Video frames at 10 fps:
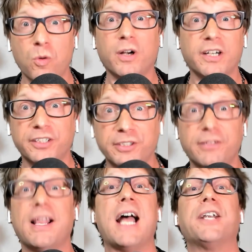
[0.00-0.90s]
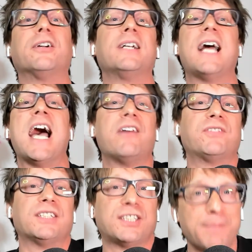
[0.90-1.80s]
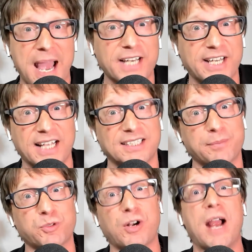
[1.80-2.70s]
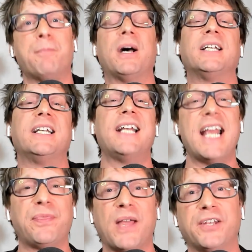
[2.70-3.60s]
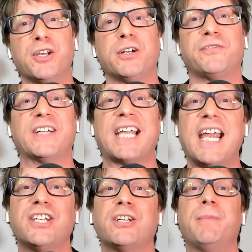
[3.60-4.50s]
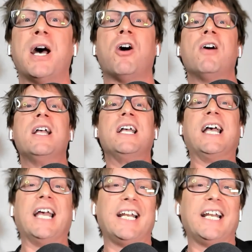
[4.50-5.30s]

And in order to do that, you're going to have to smash that subscribe button and hit that notification bell.